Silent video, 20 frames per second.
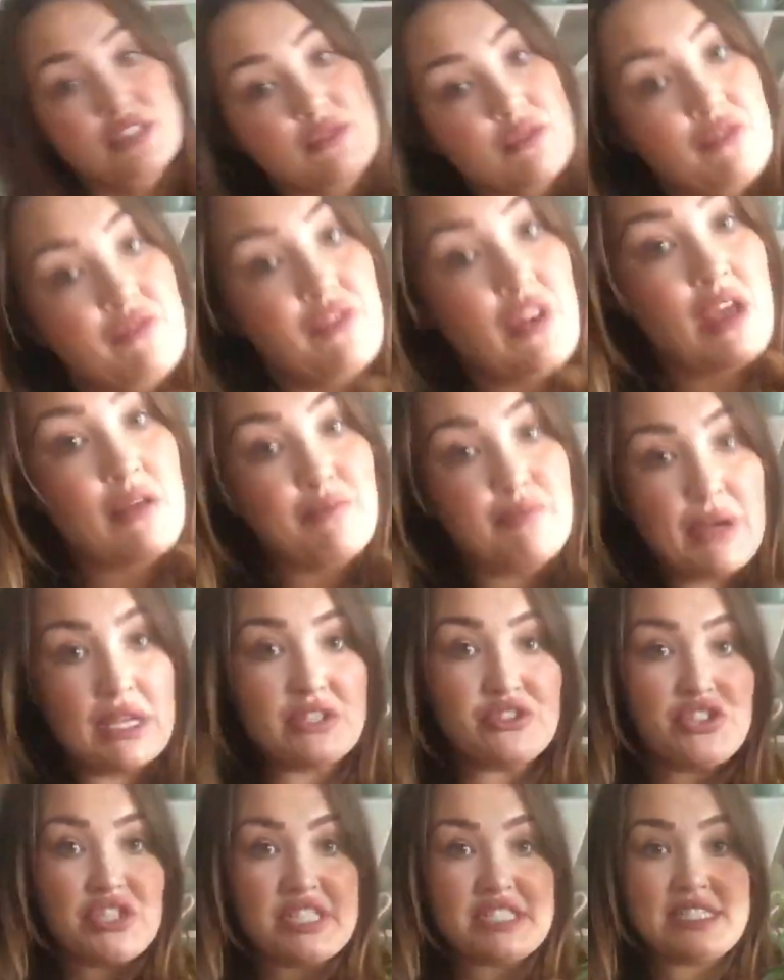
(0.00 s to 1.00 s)
sort of like
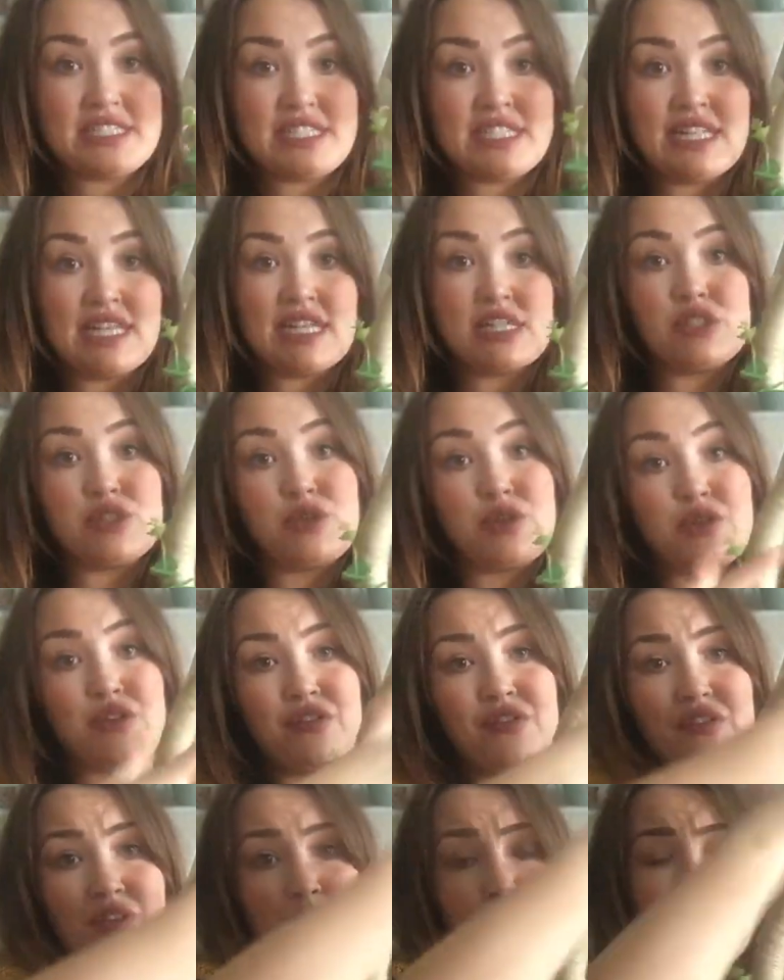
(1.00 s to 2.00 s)
bunches to this. You could
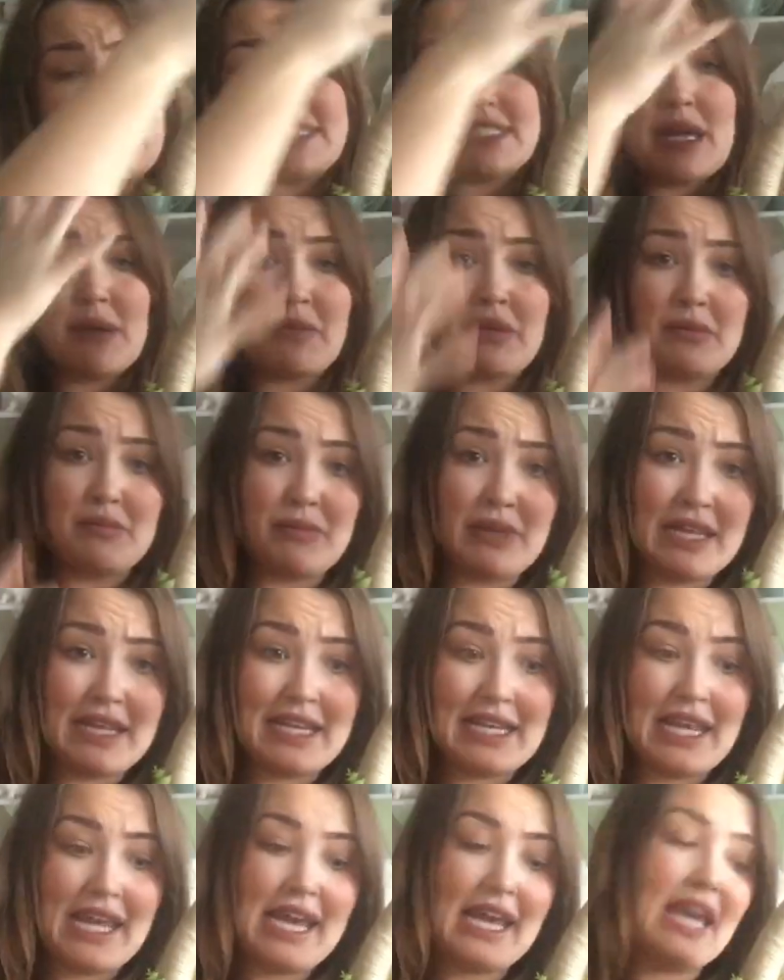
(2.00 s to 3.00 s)
fill this up
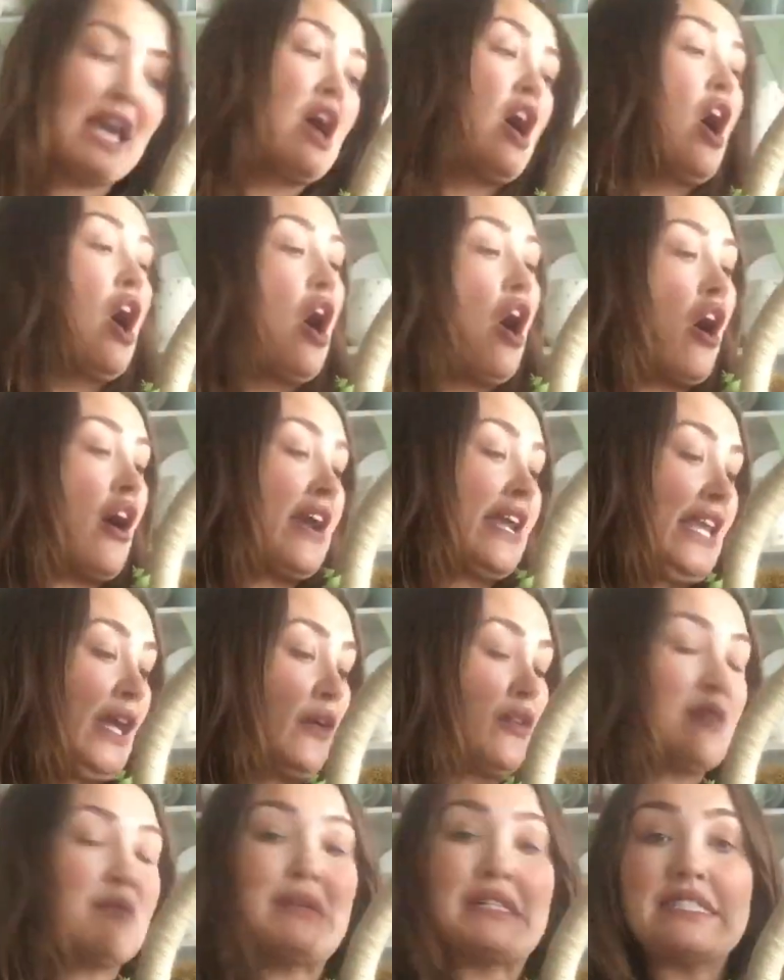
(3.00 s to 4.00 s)
completely. I
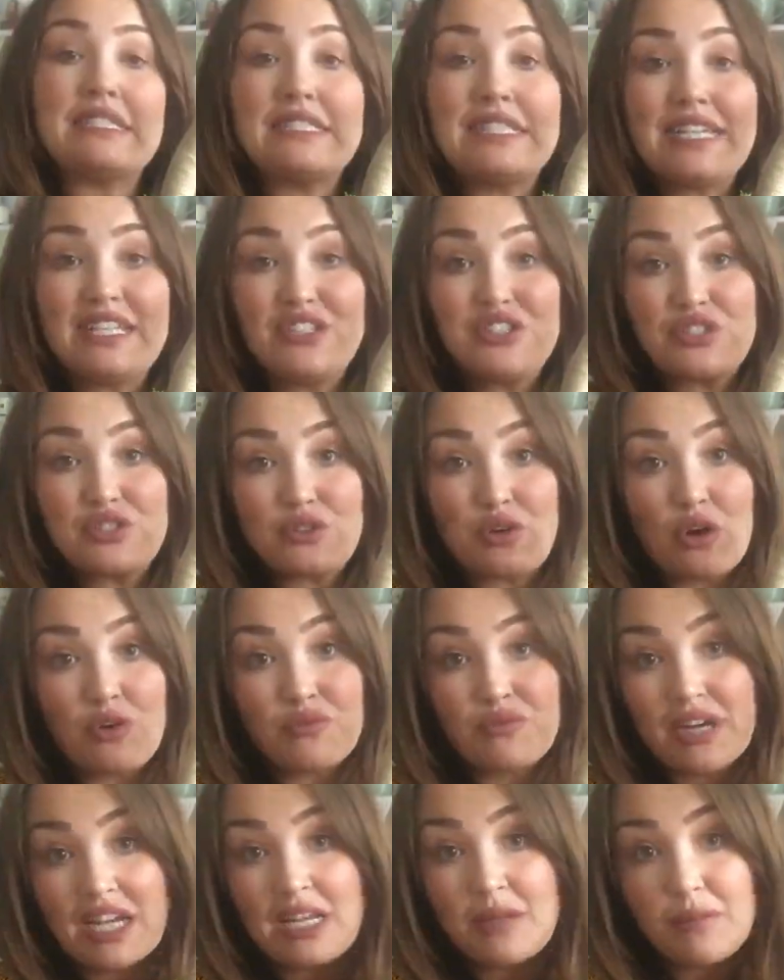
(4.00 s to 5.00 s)
know that Mrs. Hinch has got a
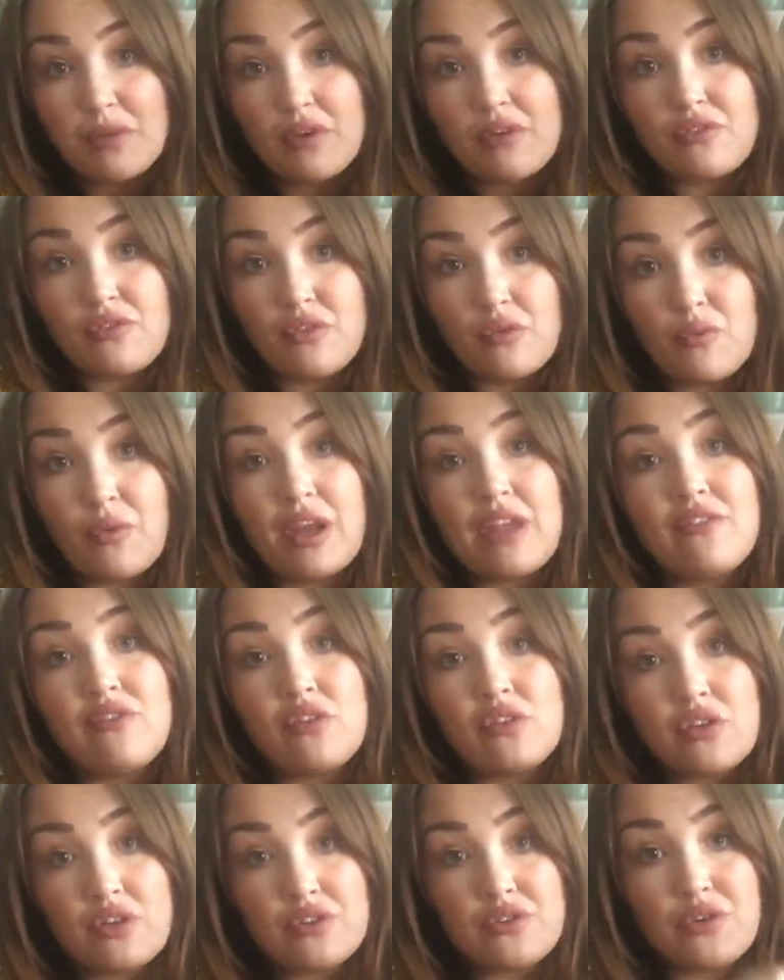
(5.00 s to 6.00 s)
really beautiful wreath
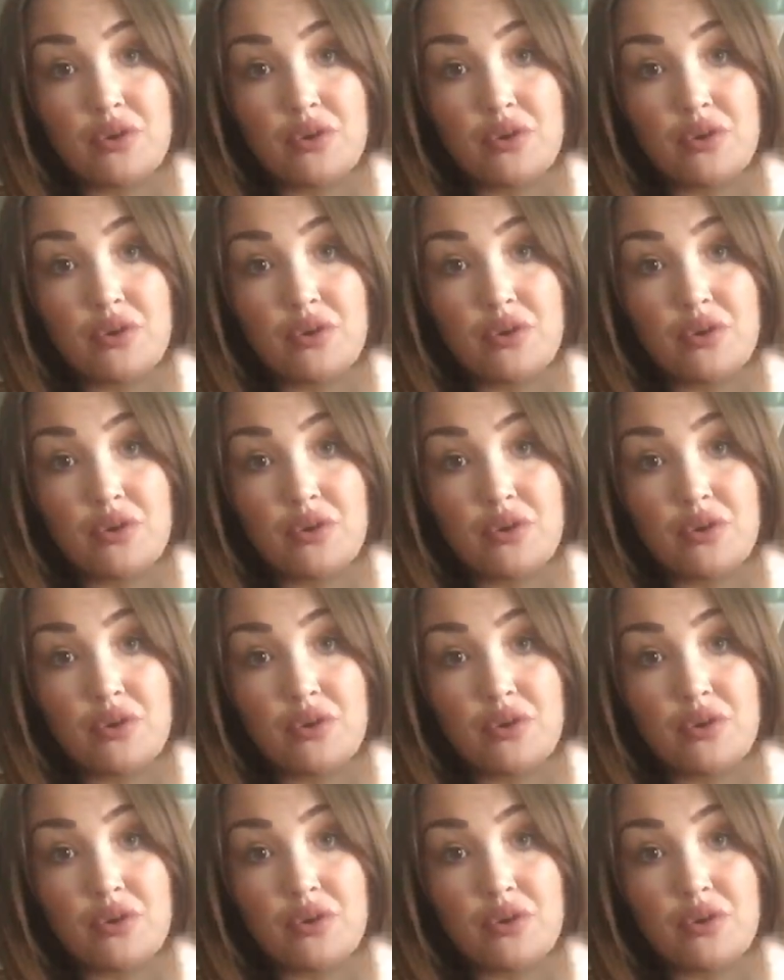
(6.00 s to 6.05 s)
on her